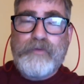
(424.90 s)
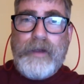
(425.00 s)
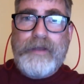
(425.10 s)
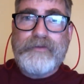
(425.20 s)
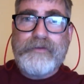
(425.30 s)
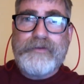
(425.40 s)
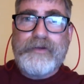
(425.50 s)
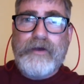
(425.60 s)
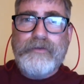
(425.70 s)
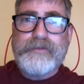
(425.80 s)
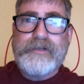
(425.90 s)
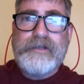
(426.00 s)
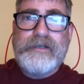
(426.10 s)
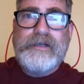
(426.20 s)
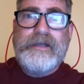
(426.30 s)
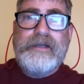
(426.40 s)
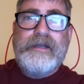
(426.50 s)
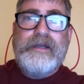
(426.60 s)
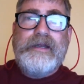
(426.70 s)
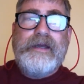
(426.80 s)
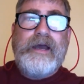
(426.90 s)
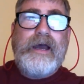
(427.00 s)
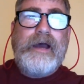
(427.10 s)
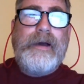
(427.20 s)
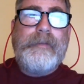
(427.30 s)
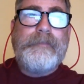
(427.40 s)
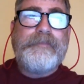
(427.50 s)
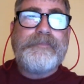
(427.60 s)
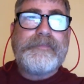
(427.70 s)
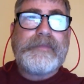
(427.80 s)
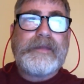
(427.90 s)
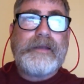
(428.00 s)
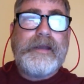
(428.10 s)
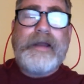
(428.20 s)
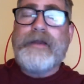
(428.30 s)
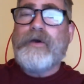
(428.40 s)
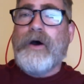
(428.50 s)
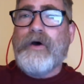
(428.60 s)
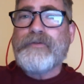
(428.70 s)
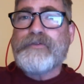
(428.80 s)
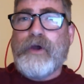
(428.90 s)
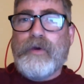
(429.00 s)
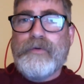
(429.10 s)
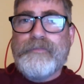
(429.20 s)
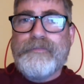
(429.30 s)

way as a result. And I know also